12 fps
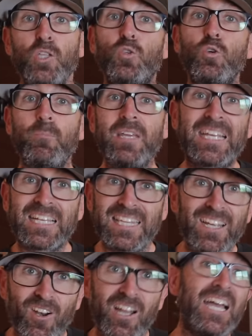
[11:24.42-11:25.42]
To be
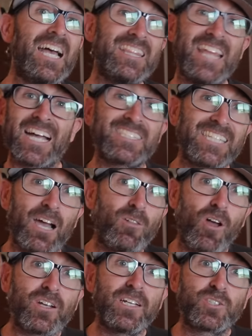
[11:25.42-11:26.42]
clear, that's how
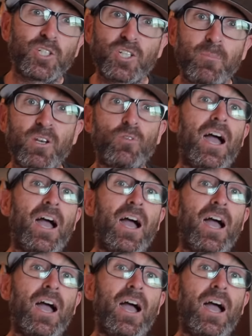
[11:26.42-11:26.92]
long it took him to